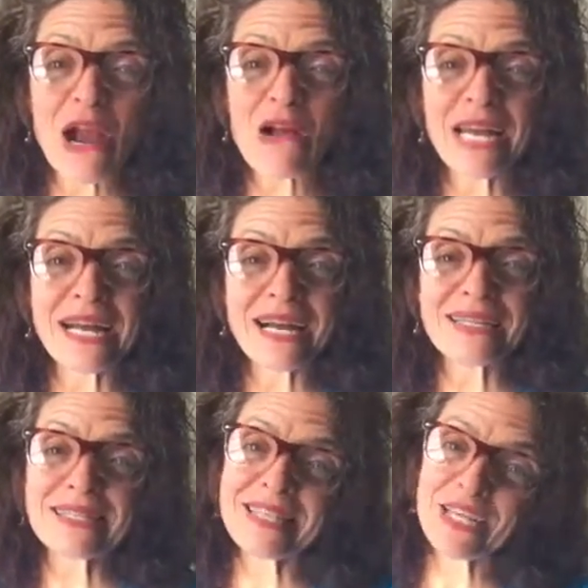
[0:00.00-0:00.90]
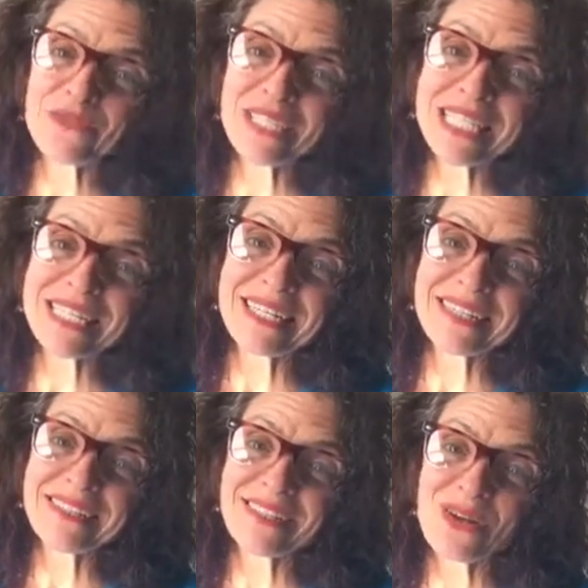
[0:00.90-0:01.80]
All right, guys, thanks for
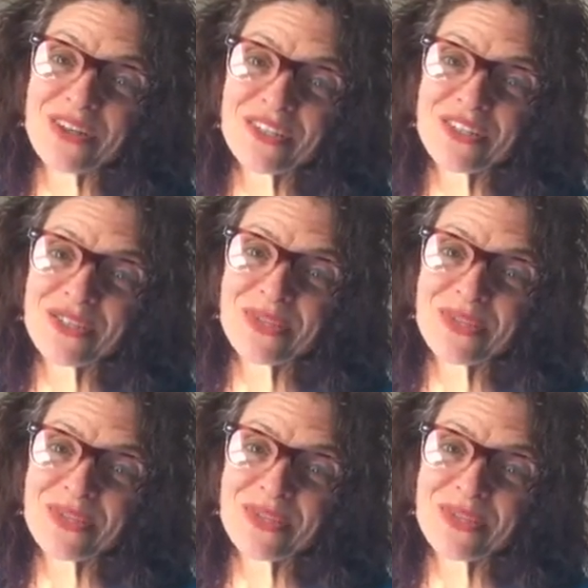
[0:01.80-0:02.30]
listening. Talk to you